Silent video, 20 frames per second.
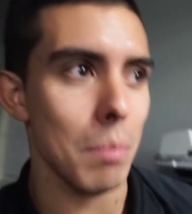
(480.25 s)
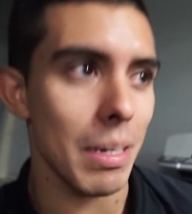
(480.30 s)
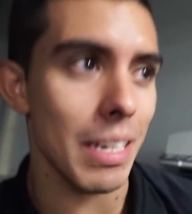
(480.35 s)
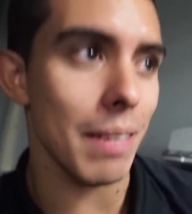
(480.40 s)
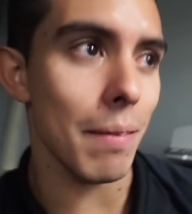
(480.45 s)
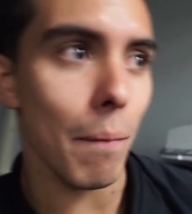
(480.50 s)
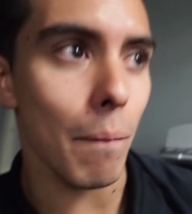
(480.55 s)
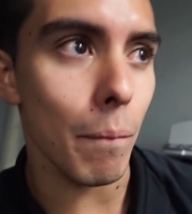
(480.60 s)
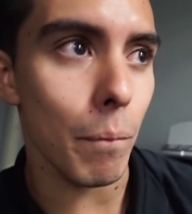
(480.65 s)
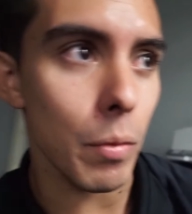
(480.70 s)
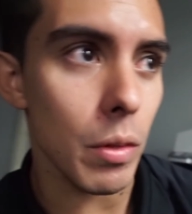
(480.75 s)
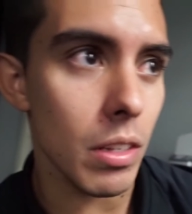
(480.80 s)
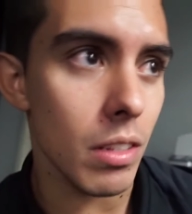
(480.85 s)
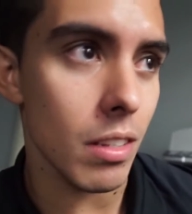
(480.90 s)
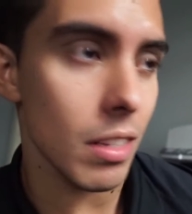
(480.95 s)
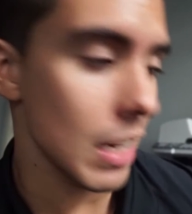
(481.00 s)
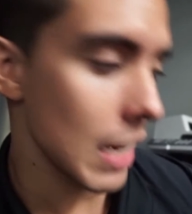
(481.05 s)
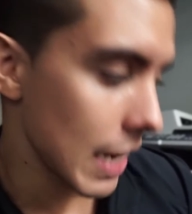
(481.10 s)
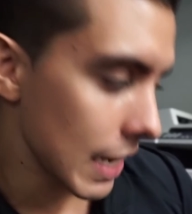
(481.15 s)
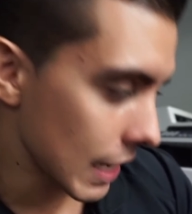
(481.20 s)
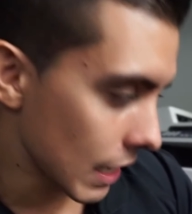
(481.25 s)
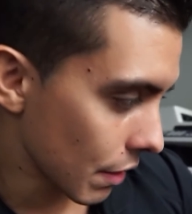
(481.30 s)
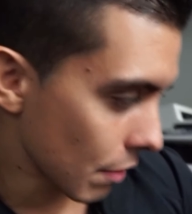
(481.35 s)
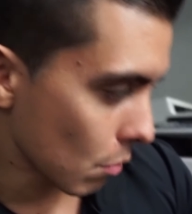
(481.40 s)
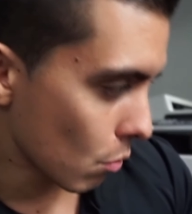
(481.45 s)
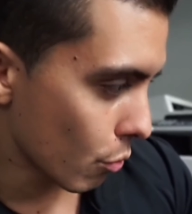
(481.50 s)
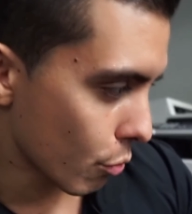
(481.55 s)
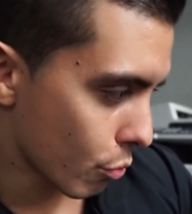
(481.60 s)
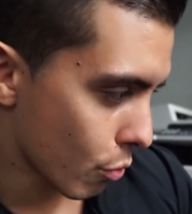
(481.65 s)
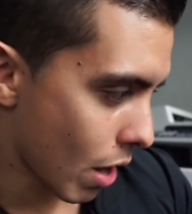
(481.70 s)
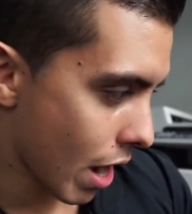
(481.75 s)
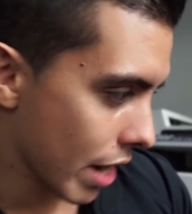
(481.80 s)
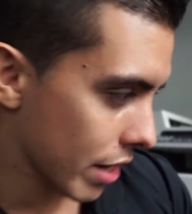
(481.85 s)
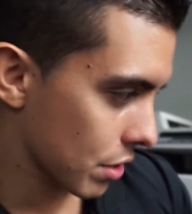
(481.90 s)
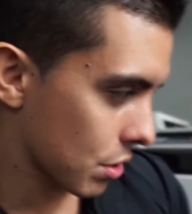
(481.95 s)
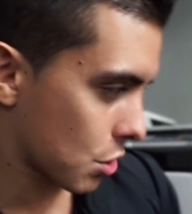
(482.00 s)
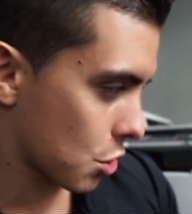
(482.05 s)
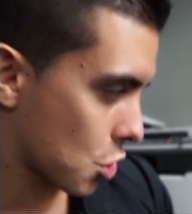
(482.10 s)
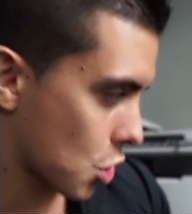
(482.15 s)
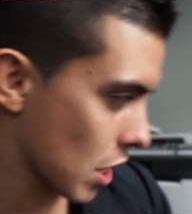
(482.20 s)
me eating
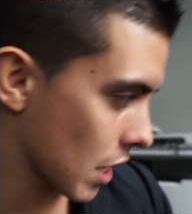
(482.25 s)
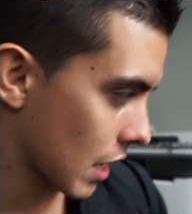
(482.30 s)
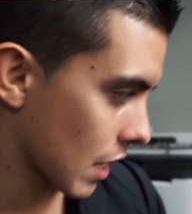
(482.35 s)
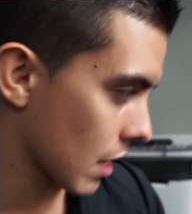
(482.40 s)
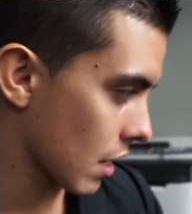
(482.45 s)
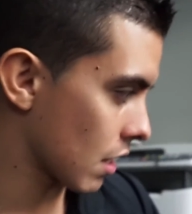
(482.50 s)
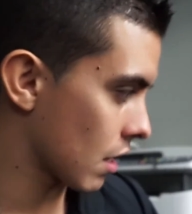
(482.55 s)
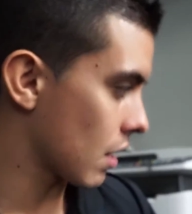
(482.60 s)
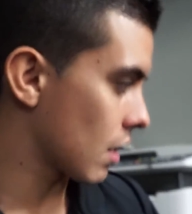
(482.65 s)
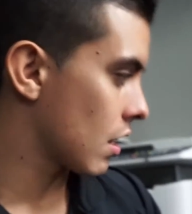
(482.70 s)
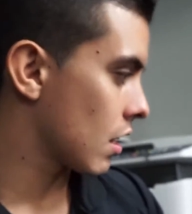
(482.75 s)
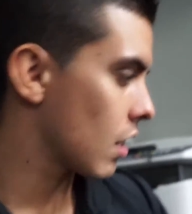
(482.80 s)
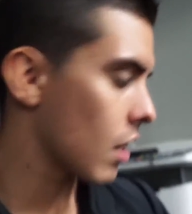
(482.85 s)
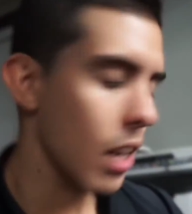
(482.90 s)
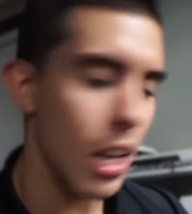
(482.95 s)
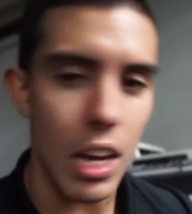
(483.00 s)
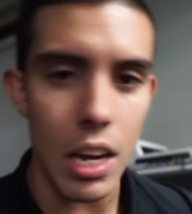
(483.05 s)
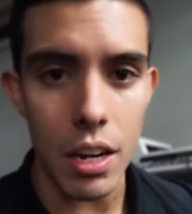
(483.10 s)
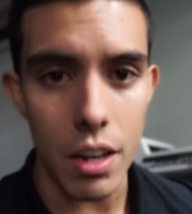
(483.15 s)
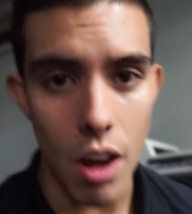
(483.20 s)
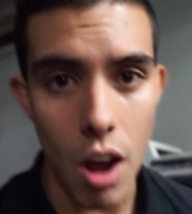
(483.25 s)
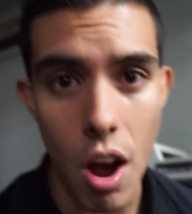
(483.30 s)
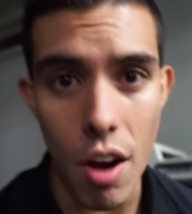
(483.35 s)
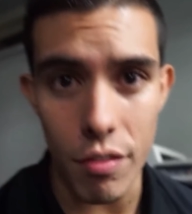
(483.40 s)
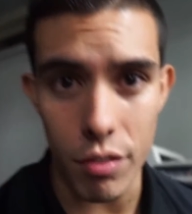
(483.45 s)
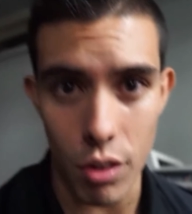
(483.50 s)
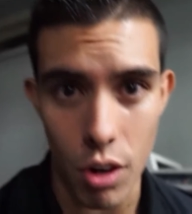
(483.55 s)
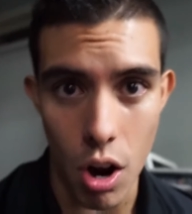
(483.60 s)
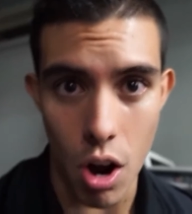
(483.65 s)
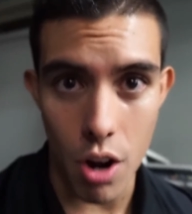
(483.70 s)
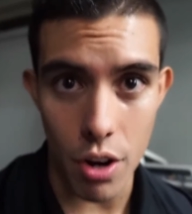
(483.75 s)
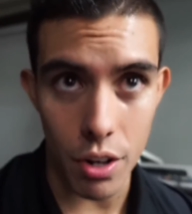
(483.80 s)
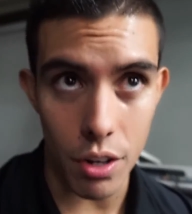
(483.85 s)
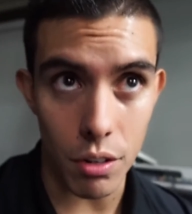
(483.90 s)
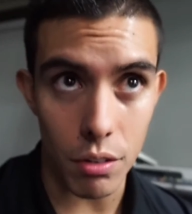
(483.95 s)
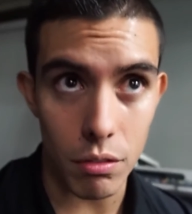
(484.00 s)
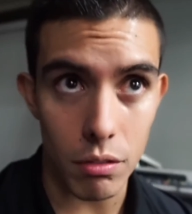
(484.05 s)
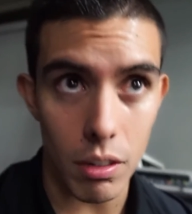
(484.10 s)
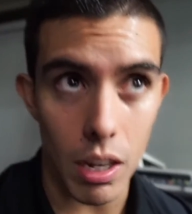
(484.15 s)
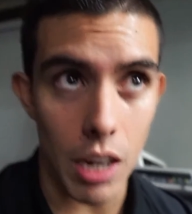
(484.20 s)
rice chicken and avocado
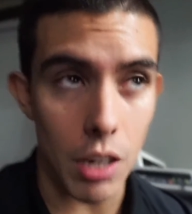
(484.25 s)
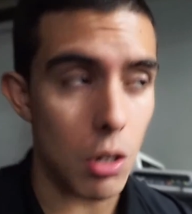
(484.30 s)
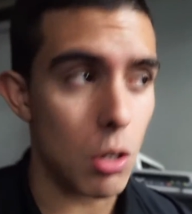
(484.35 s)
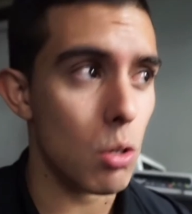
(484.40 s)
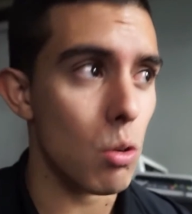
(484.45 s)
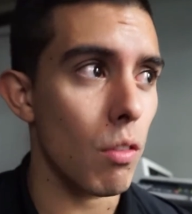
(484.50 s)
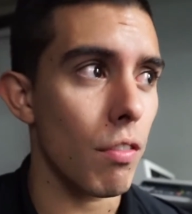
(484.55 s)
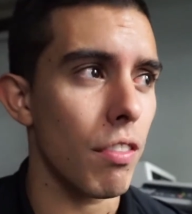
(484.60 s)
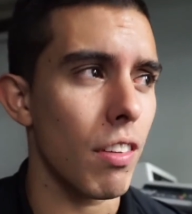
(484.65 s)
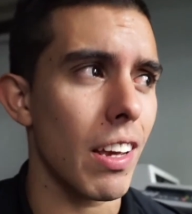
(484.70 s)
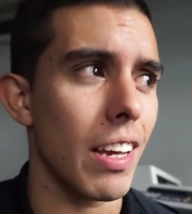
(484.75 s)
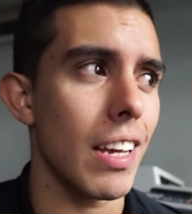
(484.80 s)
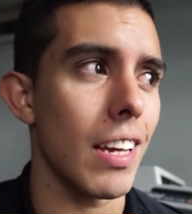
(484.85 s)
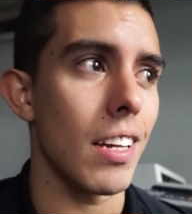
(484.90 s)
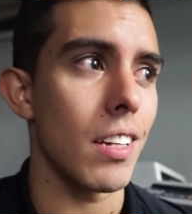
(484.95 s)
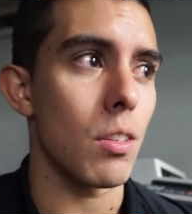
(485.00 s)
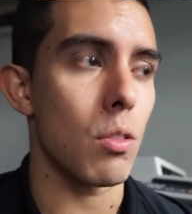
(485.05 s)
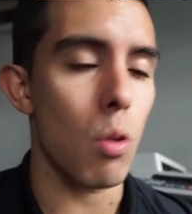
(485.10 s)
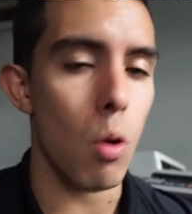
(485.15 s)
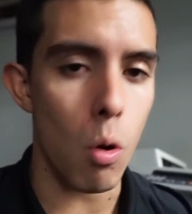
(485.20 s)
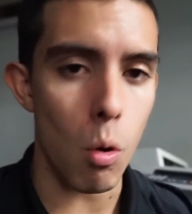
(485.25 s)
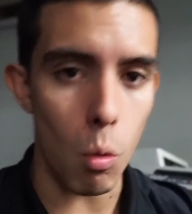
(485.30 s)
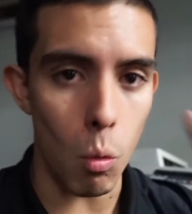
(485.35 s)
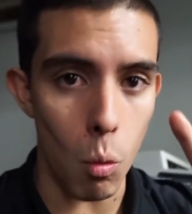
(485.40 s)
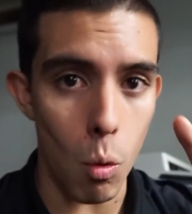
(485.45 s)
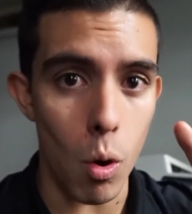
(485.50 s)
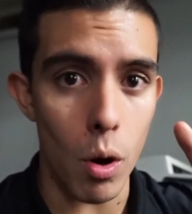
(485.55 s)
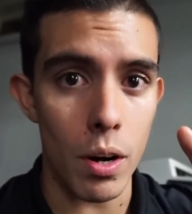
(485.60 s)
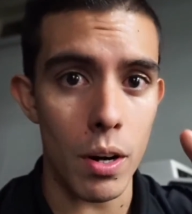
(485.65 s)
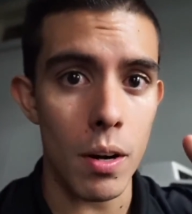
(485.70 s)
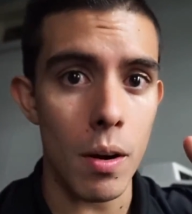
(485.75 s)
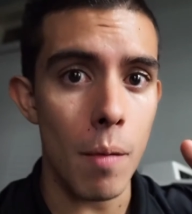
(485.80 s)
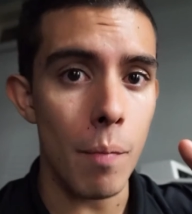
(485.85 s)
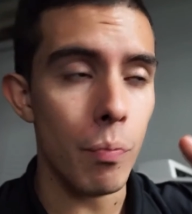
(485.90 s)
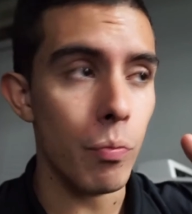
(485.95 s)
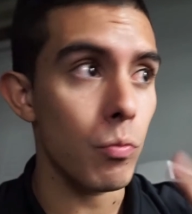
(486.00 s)
I just don't feel like it's one